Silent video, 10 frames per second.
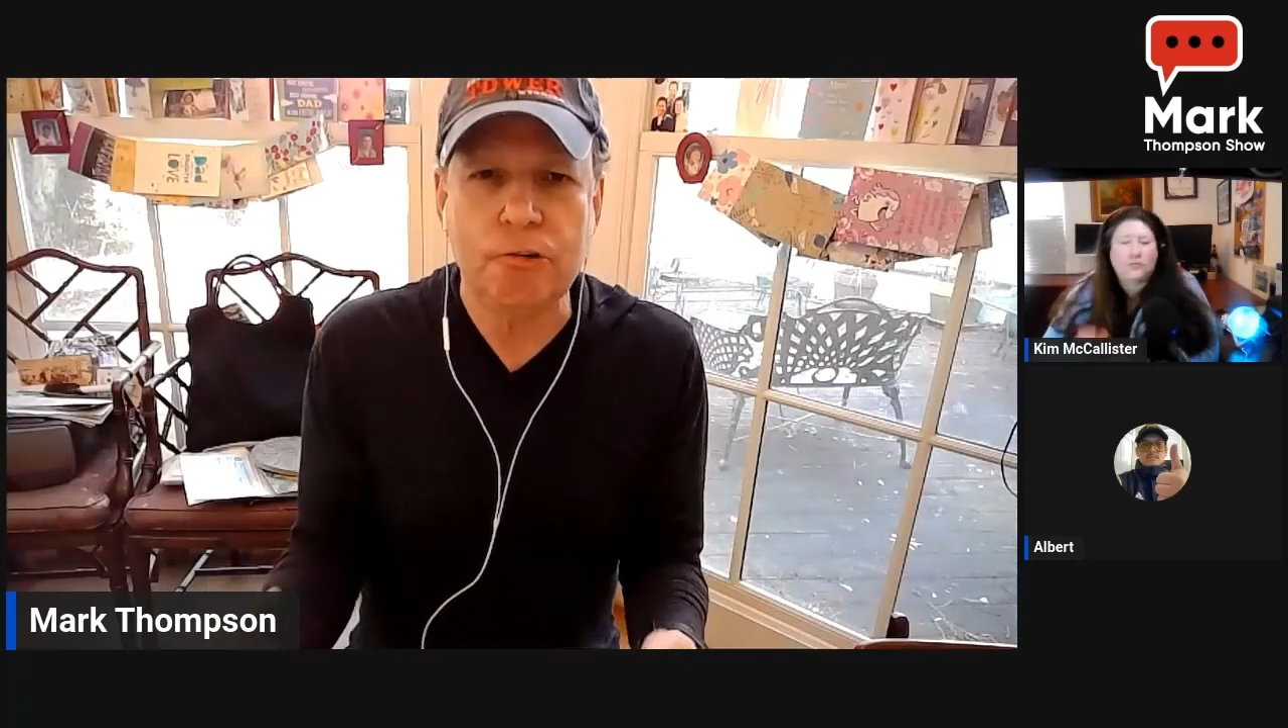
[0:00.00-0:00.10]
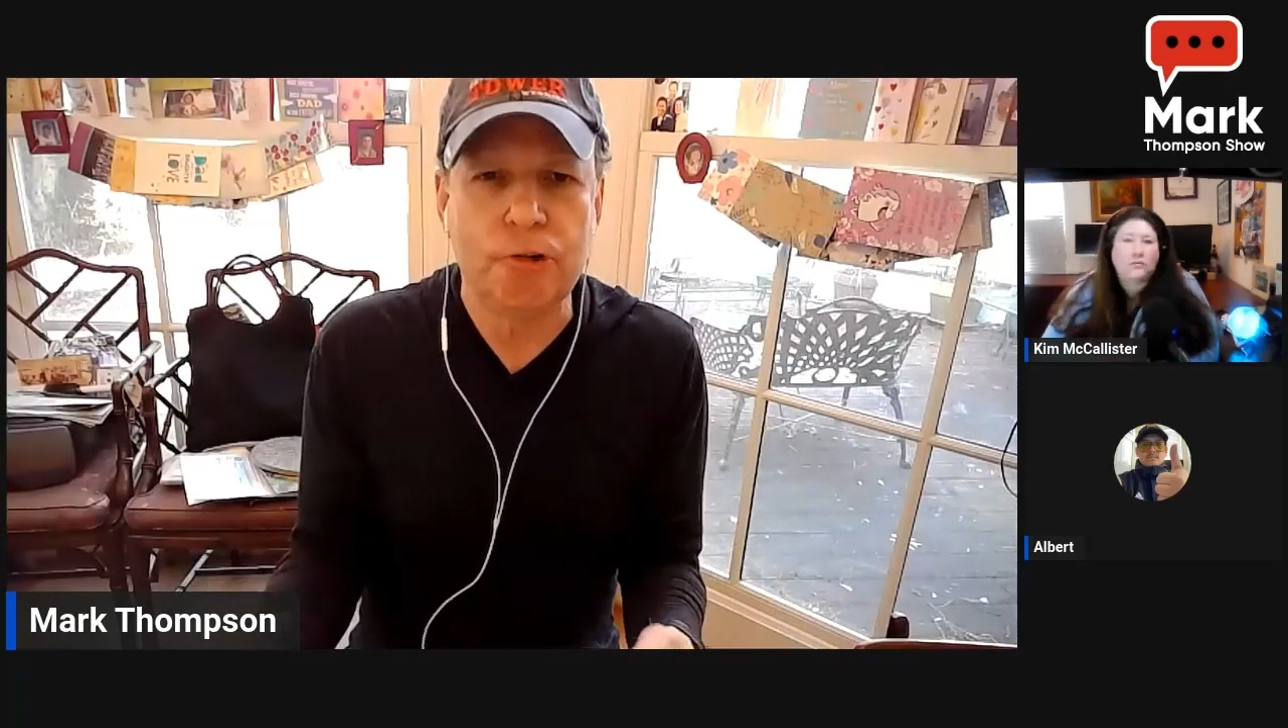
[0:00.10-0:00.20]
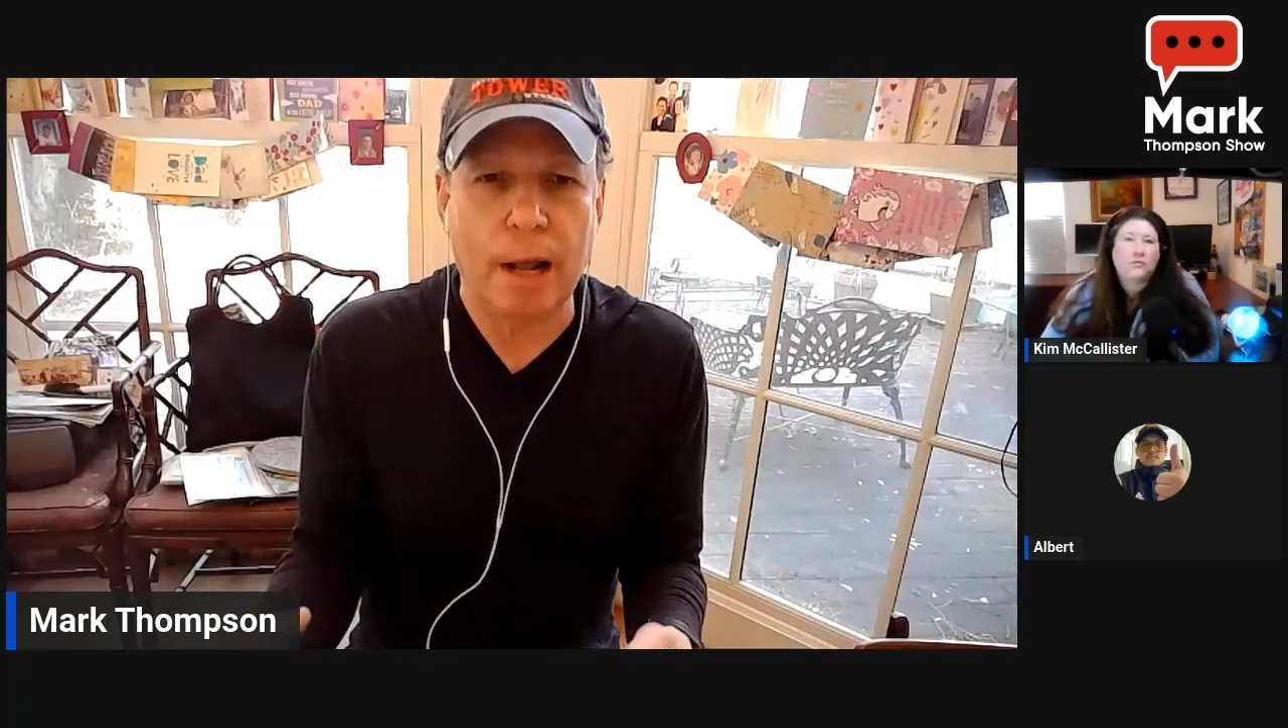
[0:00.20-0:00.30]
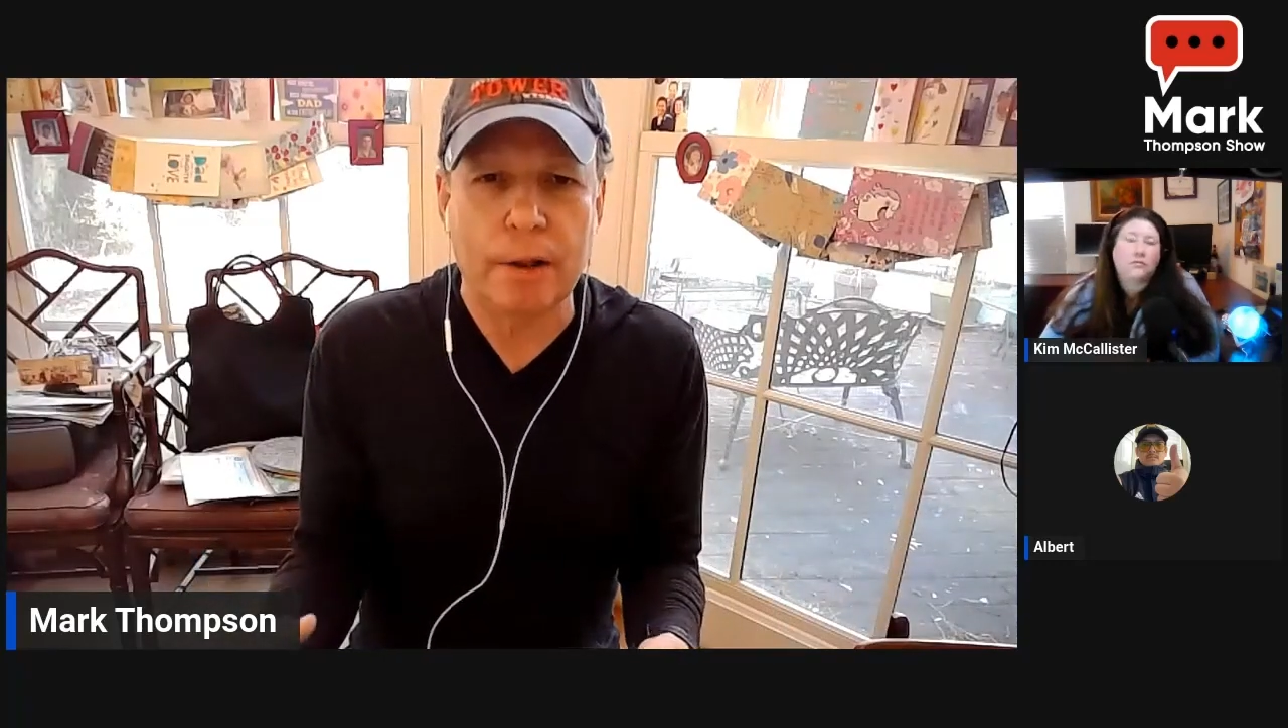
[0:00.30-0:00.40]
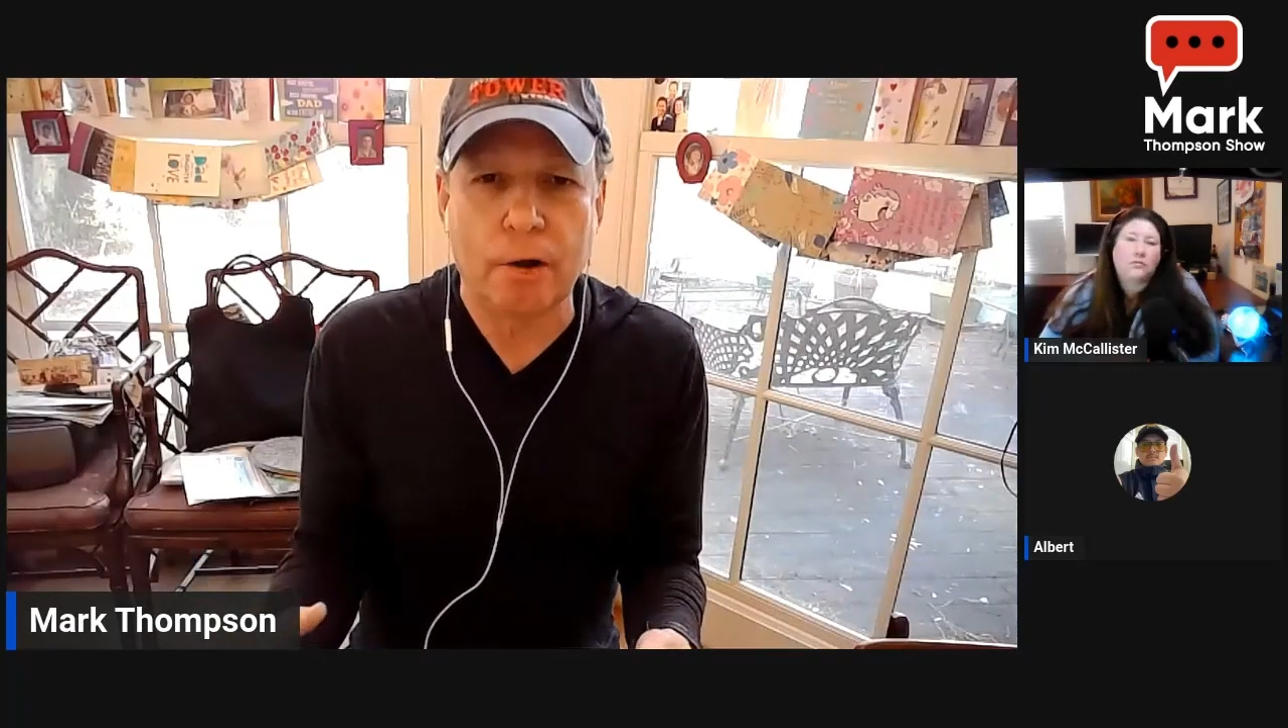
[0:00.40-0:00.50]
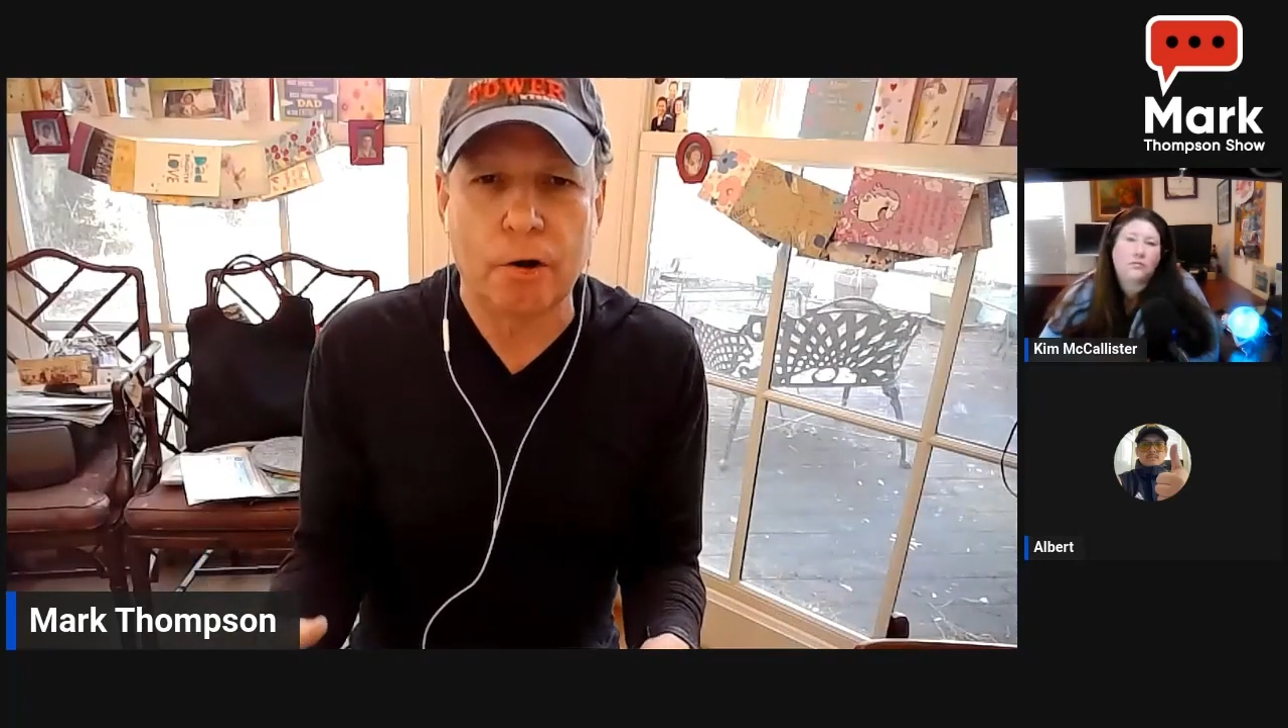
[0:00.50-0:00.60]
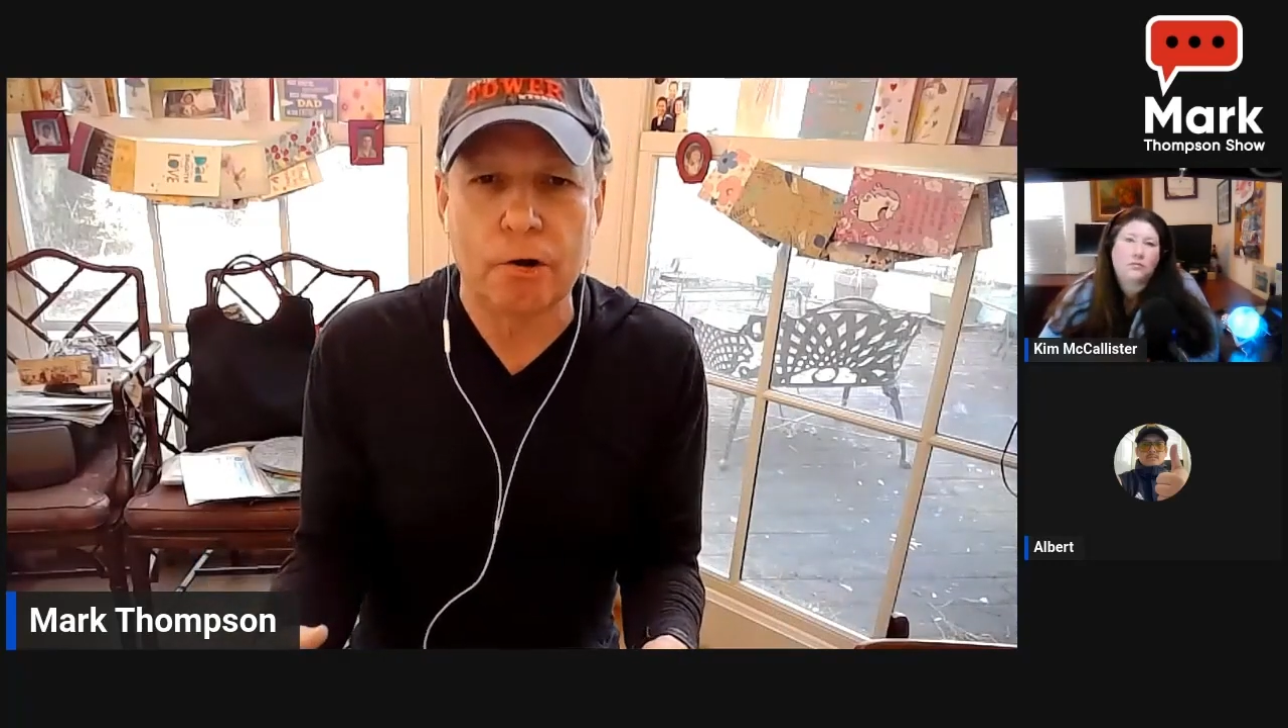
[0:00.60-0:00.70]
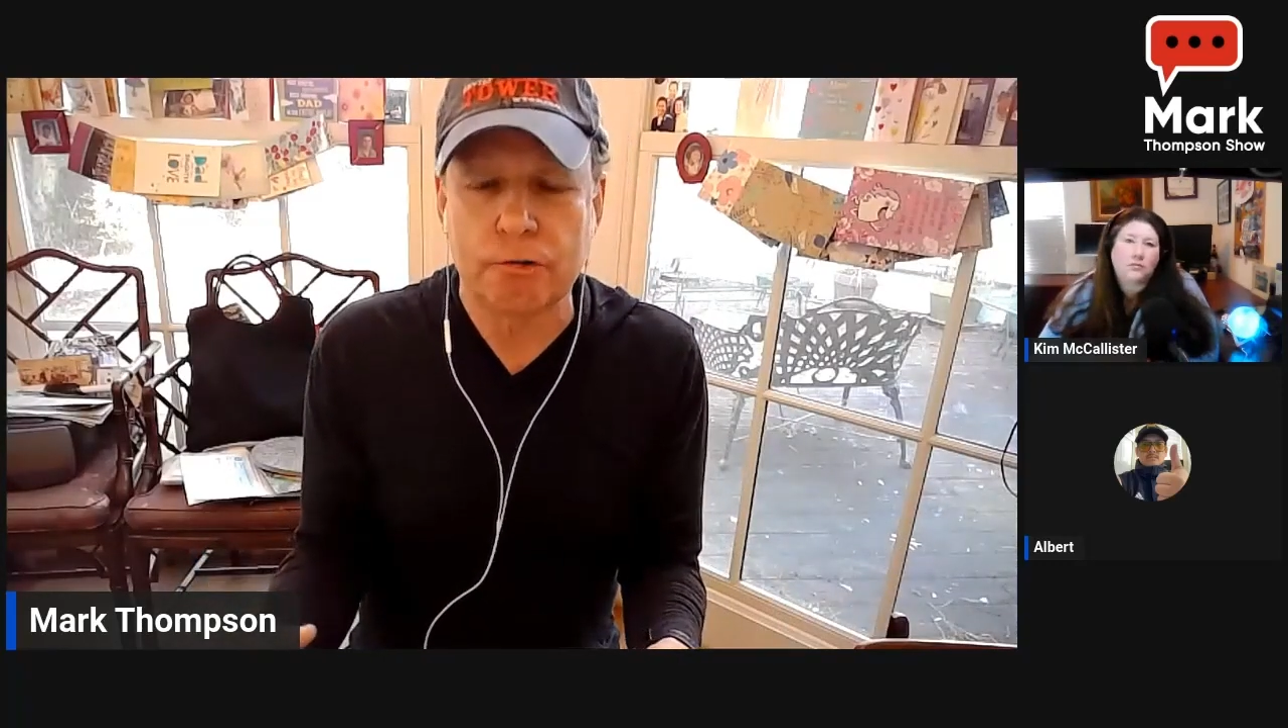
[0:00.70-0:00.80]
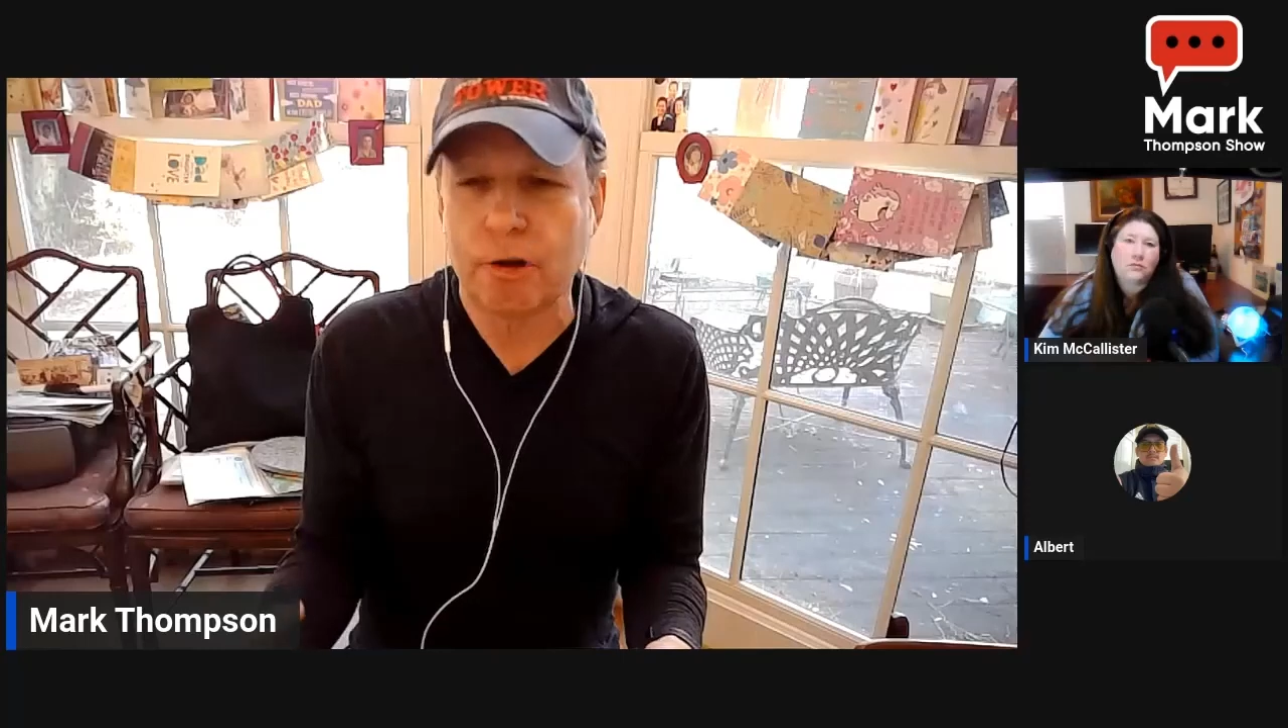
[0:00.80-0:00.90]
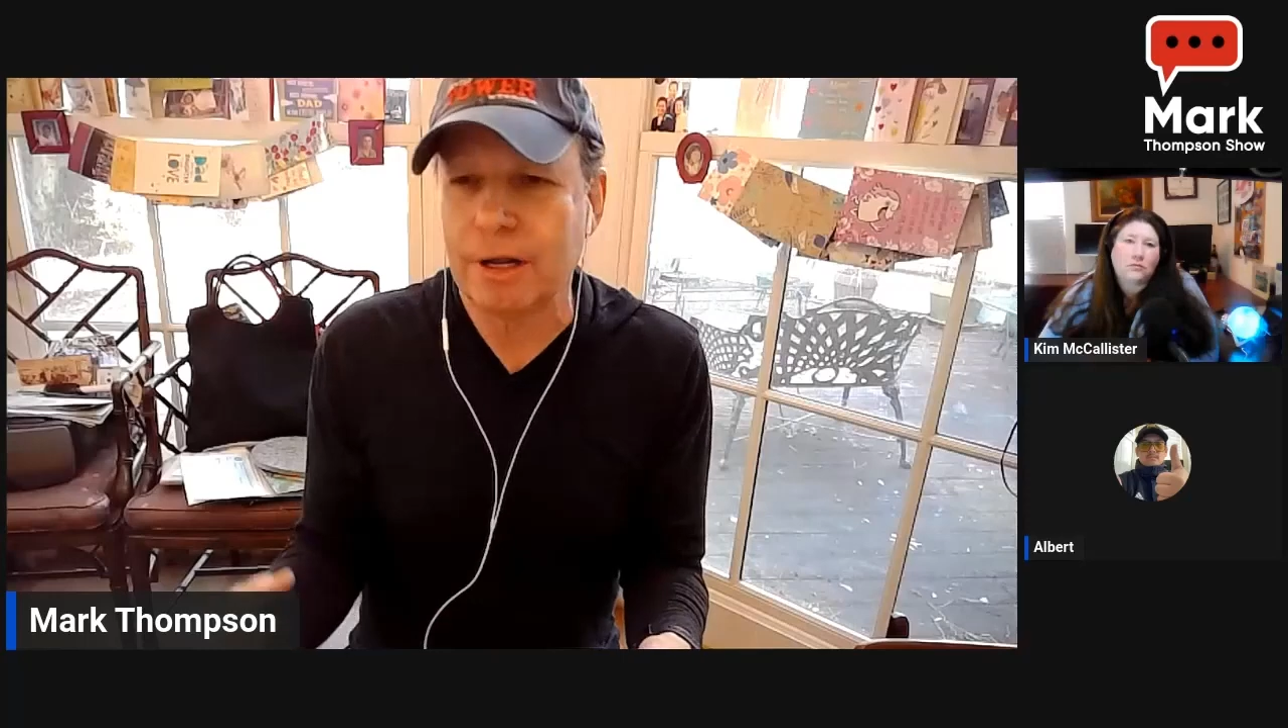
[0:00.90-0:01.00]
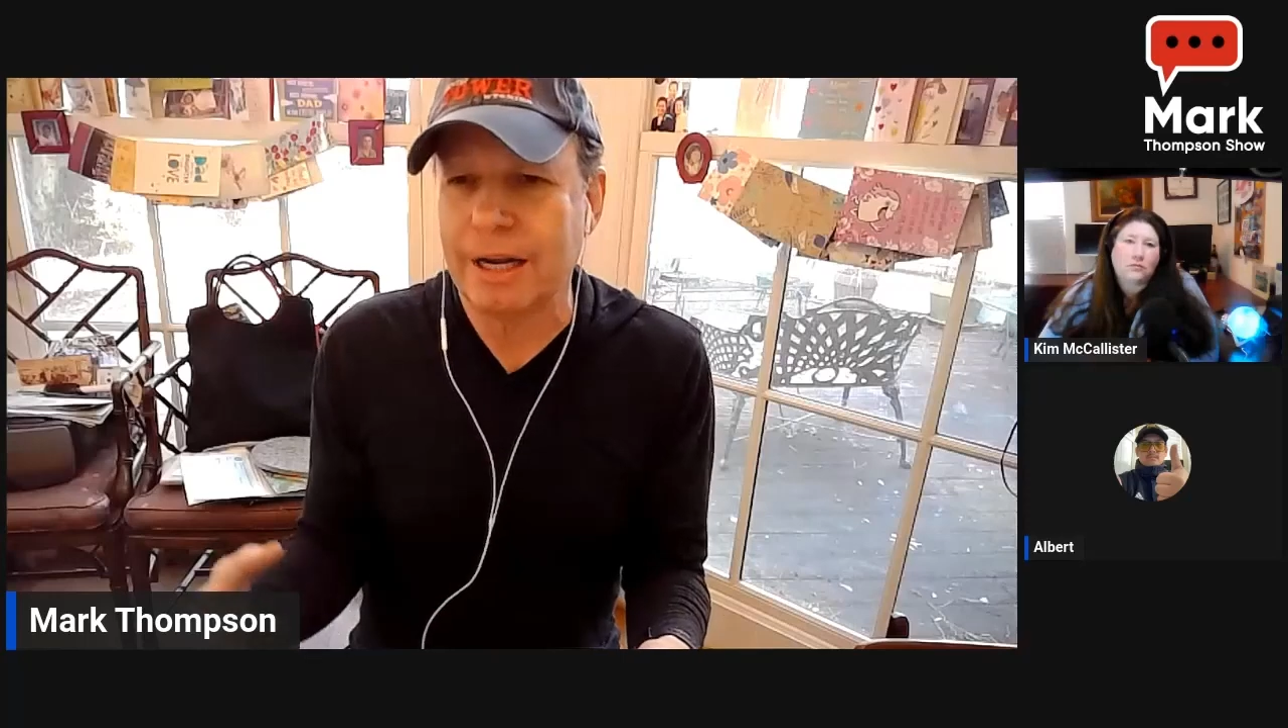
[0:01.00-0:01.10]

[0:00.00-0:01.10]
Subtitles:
Jalen Hurts